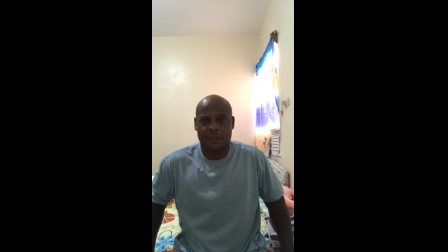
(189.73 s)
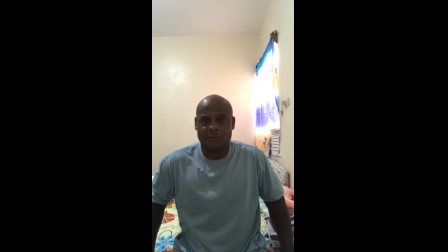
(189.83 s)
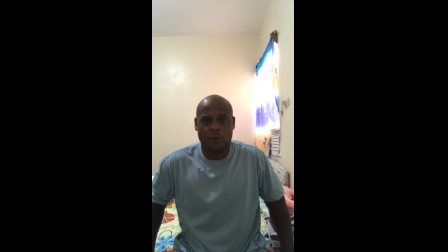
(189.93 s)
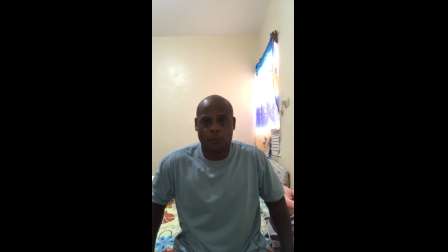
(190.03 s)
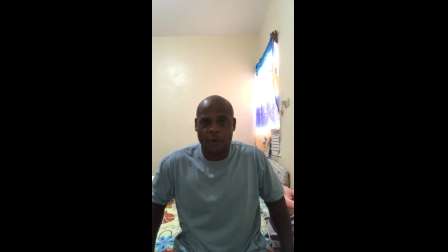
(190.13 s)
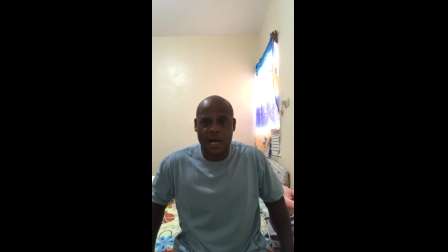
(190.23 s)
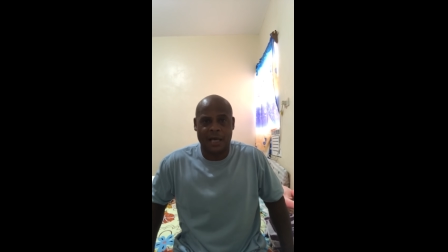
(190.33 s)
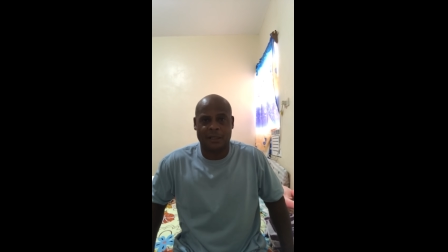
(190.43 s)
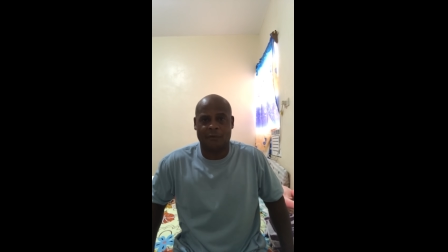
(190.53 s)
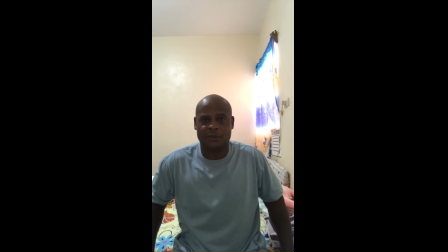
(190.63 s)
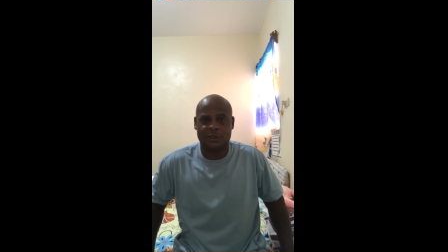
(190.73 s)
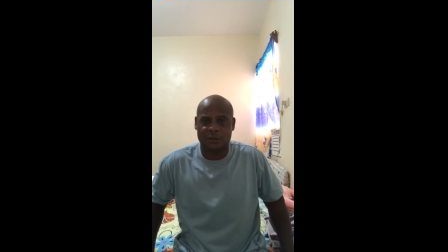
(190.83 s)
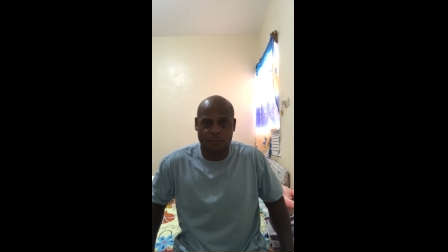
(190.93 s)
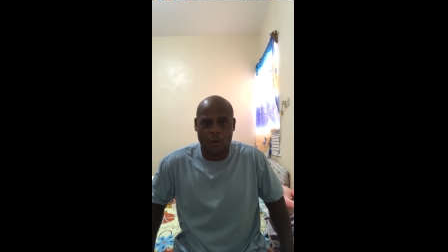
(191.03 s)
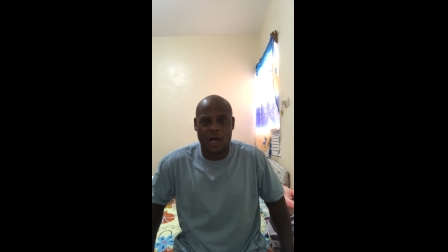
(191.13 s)
I'm so proud of her.
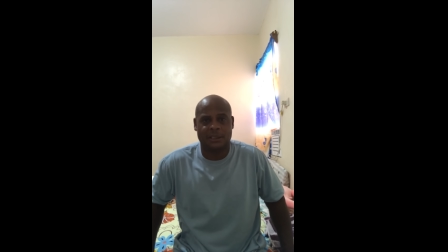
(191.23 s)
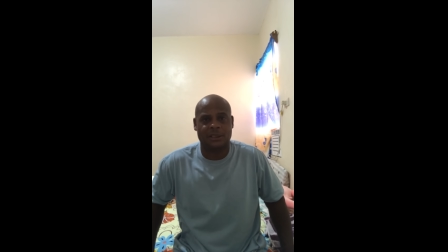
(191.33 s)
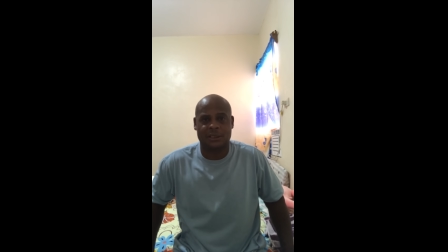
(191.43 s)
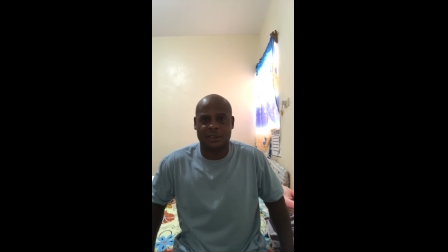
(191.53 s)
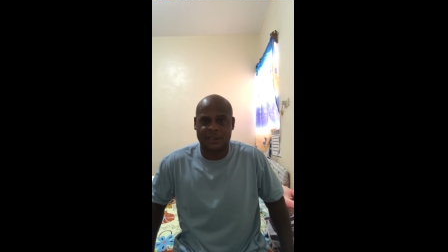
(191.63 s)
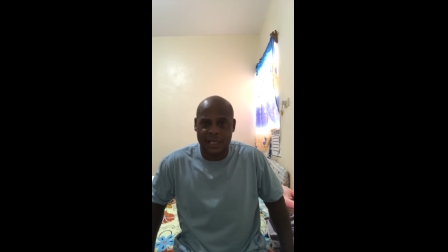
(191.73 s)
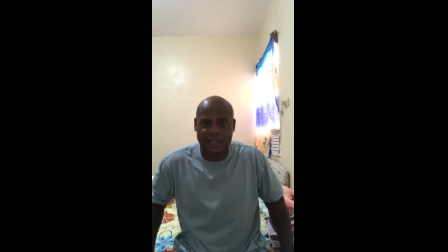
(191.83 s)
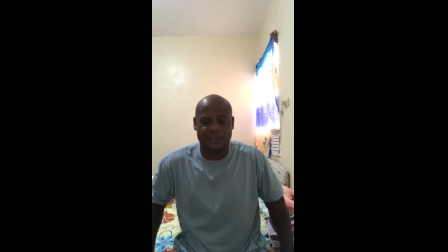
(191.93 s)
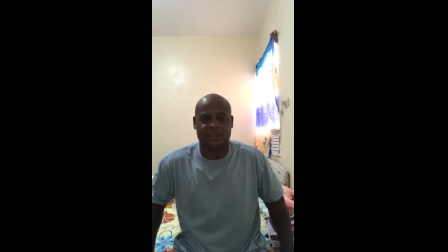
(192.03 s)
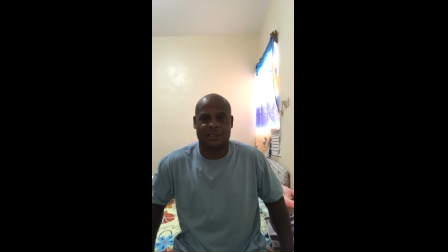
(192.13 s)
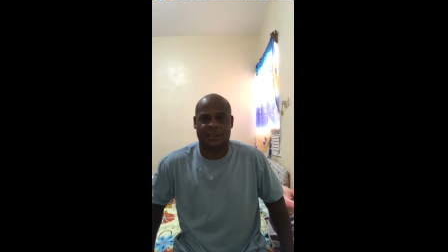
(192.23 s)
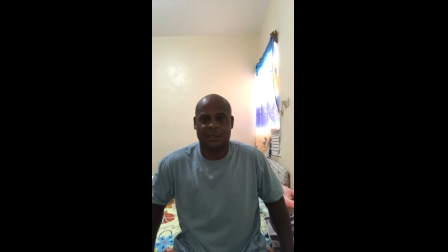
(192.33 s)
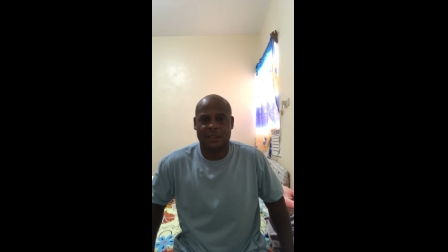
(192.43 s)
She's smart. She's intelligent.